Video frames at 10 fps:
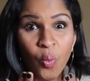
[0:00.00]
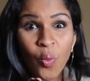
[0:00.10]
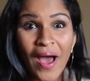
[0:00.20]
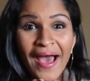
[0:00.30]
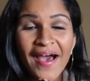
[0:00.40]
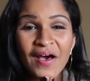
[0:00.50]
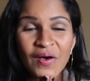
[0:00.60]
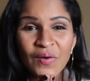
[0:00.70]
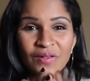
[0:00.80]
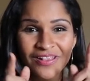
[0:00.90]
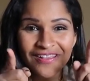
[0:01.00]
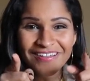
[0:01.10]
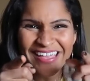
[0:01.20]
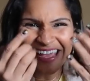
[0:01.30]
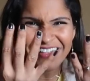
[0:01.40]
wow,
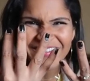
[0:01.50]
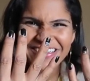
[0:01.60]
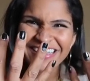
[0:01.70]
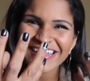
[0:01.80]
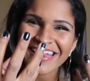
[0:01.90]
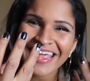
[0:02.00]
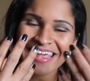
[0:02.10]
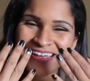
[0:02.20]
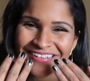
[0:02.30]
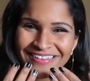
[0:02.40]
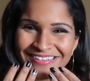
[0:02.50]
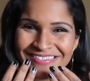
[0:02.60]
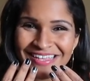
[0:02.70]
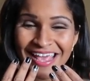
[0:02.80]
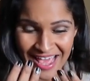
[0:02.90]
look at your
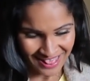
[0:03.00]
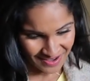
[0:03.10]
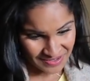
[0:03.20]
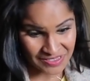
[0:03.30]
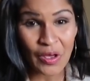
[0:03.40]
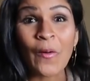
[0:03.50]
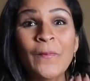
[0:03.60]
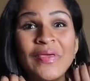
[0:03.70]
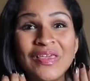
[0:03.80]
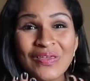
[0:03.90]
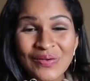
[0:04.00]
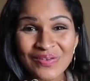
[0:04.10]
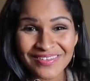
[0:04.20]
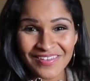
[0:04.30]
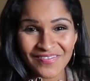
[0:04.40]
nails. They're so
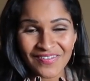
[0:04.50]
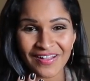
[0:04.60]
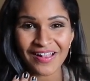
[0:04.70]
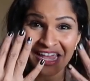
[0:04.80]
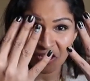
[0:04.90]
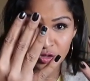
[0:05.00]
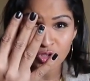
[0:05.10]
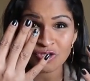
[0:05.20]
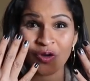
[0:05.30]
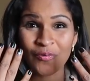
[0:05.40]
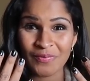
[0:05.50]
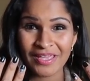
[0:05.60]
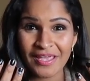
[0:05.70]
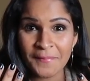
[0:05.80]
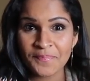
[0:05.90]
beautiful. Can you show
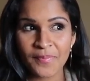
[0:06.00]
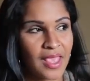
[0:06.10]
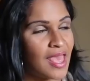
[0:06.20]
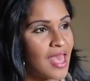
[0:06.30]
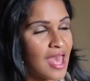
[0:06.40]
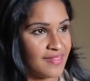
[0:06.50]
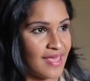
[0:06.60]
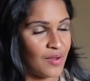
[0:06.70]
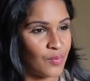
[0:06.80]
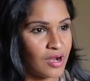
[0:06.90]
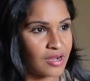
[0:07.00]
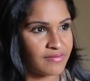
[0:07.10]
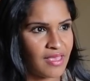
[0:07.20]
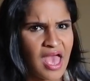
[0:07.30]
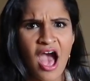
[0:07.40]
me? And that
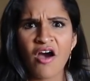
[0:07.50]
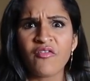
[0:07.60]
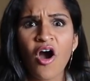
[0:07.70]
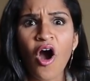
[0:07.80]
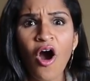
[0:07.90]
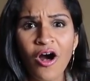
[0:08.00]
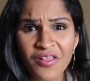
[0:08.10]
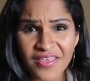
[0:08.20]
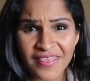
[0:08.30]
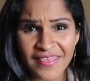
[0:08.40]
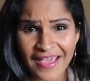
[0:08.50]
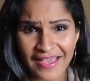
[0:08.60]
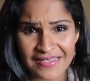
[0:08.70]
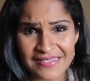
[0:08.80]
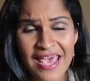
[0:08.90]
worked. Of all the
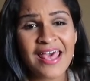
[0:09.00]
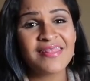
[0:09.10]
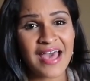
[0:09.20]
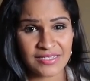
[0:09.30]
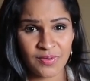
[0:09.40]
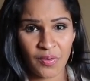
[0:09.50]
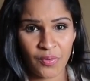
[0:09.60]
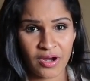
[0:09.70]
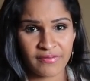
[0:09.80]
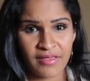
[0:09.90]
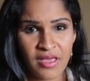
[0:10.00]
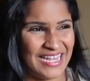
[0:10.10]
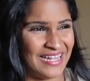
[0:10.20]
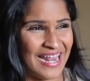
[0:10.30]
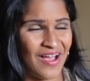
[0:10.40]
things, that's what worked.
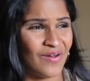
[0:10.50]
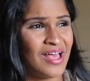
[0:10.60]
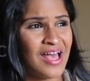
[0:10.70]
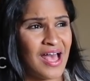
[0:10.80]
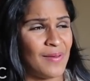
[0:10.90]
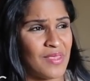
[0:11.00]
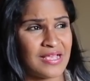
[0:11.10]
And now, I'm